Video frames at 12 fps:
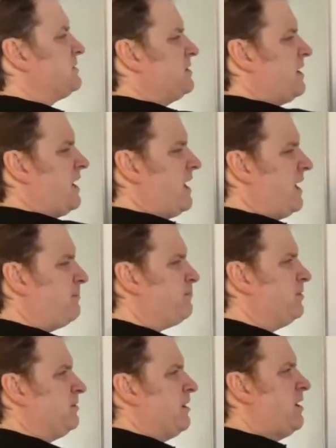to
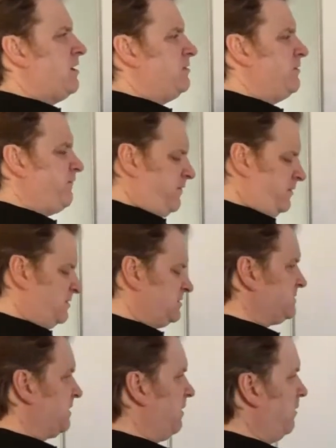happen on the 1st
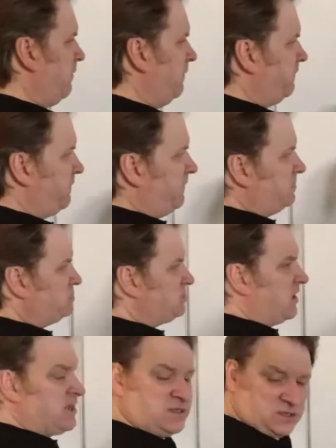of
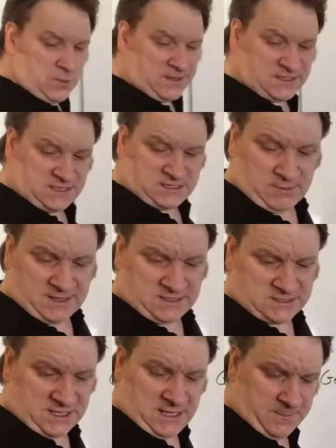Jan
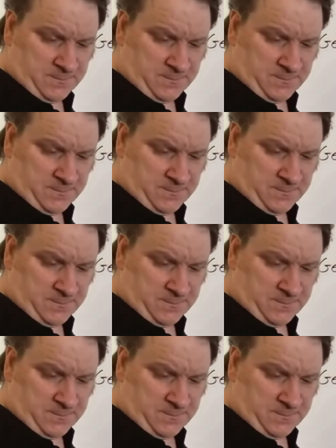2020?